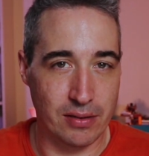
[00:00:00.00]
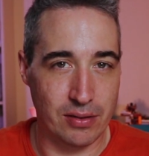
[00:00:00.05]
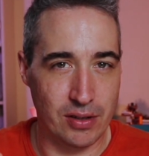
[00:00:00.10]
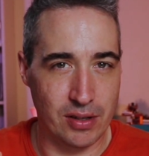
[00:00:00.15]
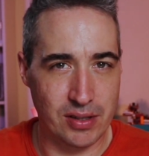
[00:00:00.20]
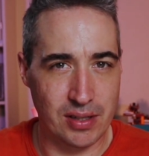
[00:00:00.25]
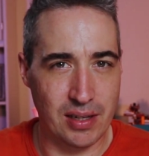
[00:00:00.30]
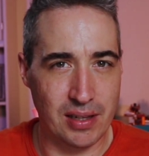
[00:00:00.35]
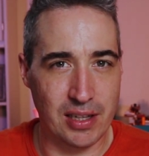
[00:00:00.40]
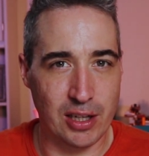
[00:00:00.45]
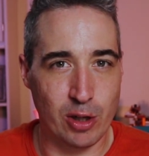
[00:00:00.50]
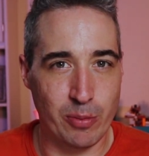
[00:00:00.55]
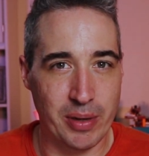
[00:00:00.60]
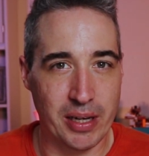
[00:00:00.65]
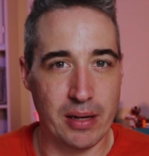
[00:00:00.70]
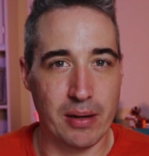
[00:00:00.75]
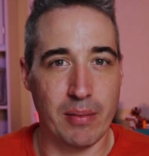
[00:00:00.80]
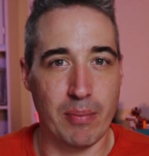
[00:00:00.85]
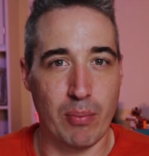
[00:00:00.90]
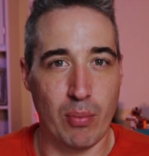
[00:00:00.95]
just a little
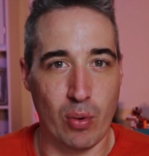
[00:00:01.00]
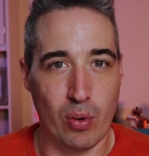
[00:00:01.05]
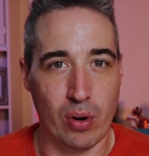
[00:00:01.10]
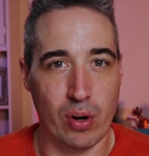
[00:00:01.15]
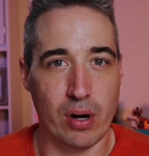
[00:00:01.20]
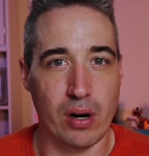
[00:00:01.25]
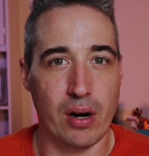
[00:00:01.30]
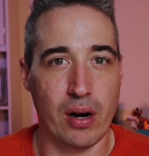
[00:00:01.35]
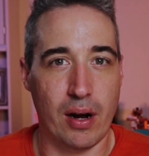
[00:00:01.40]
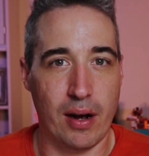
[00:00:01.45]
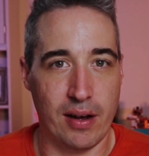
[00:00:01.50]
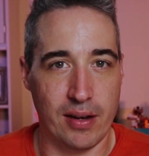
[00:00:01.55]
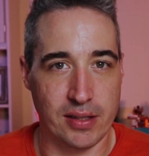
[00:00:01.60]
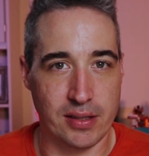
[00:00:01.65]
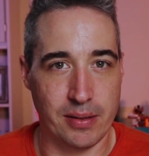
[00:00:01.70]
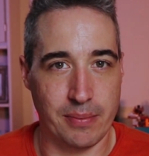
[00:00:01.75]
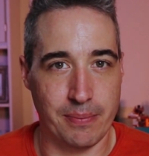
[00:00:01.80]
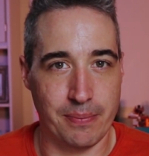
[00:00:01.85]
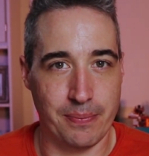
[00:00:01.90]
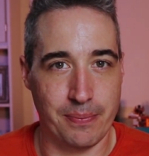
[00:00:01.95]
bit more
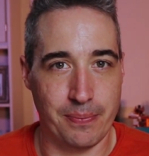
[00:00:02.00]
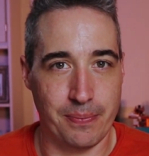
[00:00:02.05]
awesome.